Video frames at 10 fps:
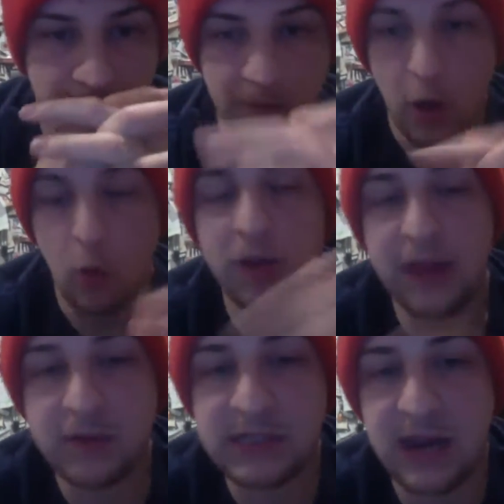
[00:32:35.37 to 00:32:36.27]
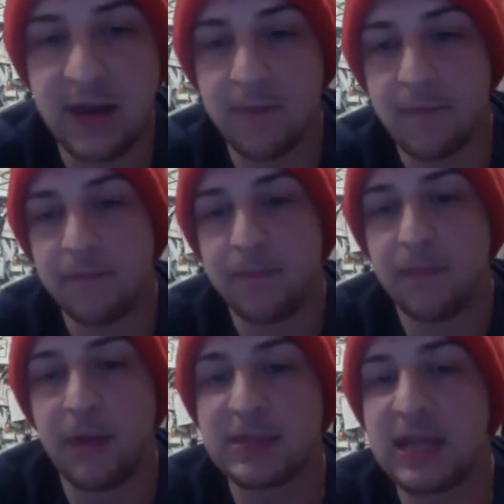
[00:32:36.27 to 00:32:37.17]

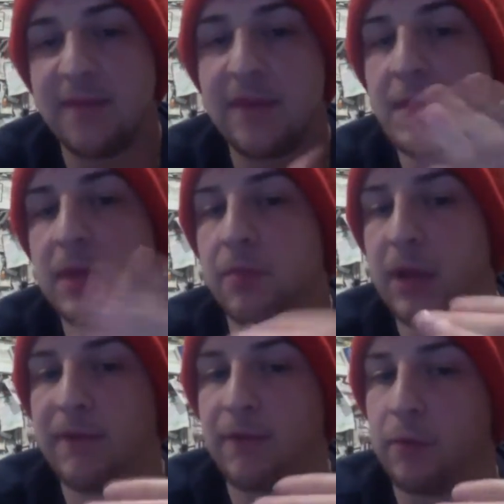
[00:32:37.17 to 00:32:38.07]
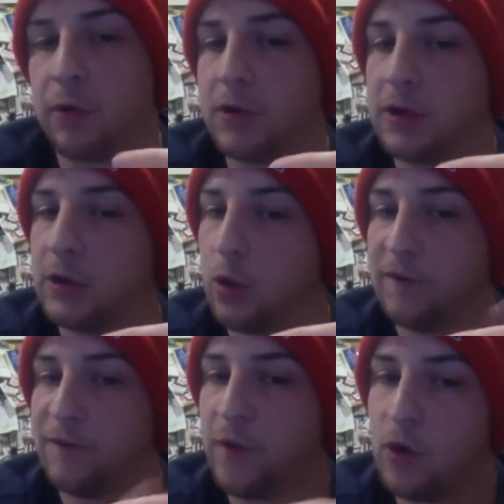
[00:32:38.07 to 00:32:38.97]
was gonna have to be the plan for Brooklyn going
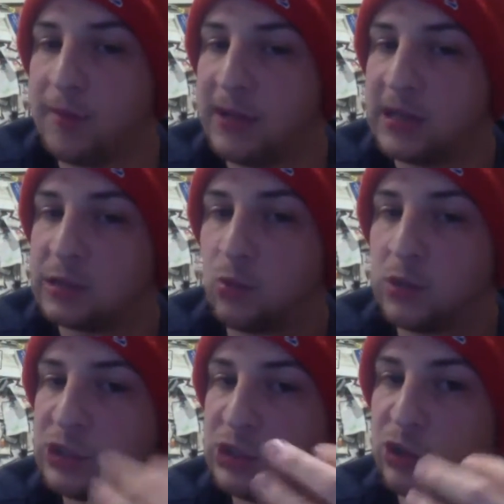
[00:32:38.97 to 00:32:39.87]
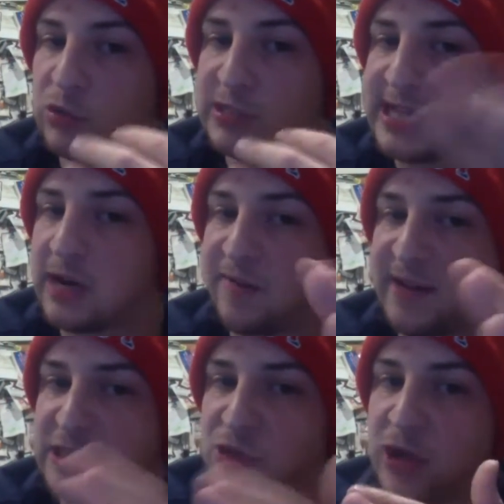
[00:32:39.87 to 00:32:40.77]
forward, because once you sacrifice
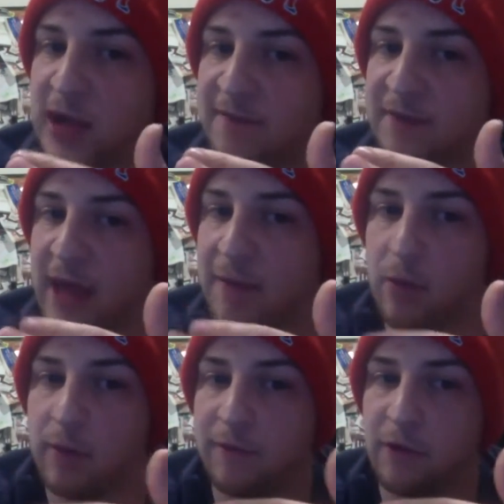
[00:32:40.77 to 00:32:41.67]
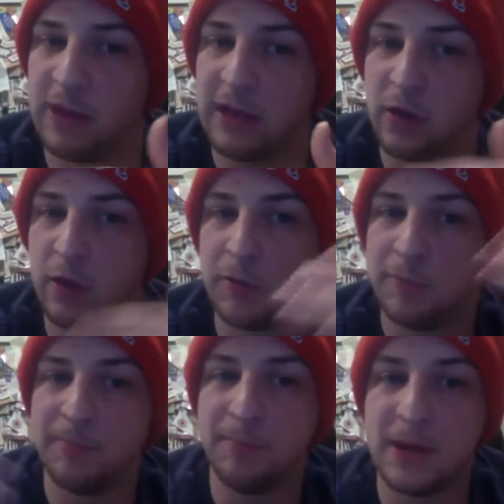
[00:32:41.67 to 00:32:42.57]
the draft capital for the
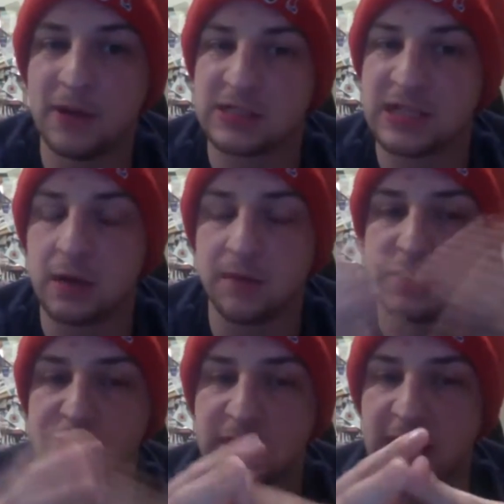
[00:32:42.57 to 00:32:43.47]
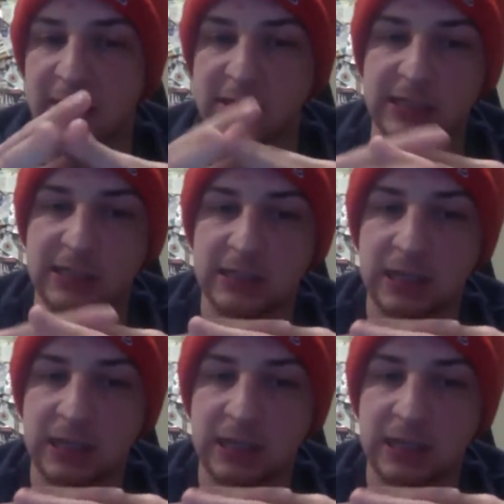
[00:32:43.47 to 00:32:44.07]
middle tier of the 2000s,